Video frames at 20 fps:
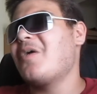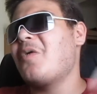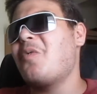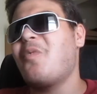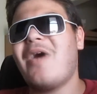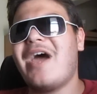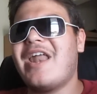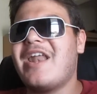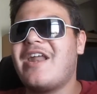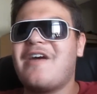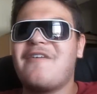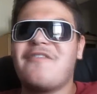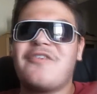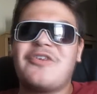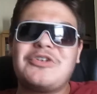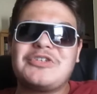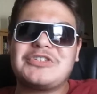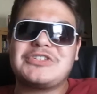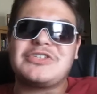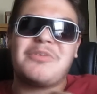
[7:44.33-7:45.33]

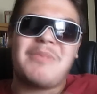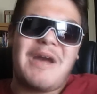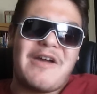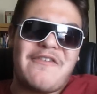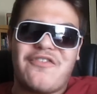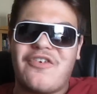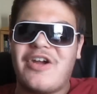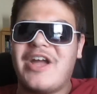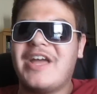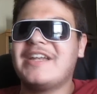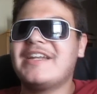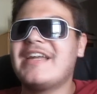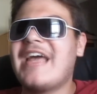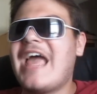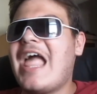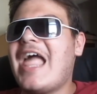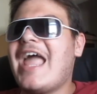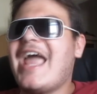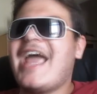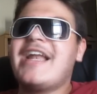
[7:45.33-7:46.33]
Whatever, you're still my friend.
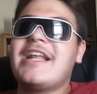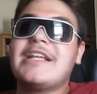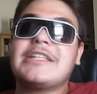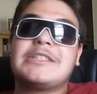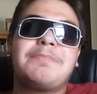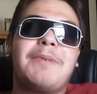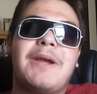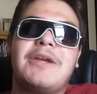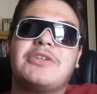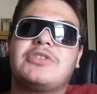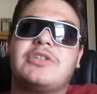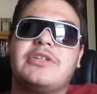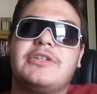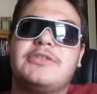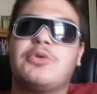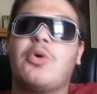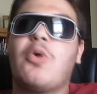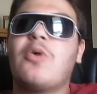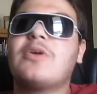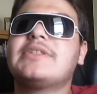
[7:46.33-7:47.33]
And especially
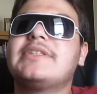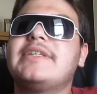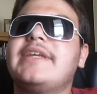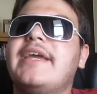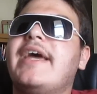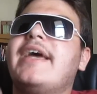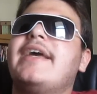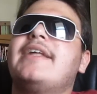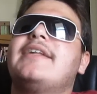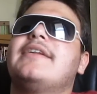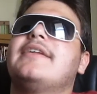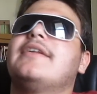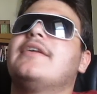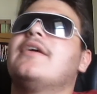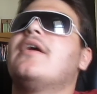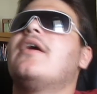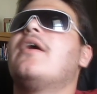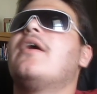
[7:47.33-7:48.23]
towards the end,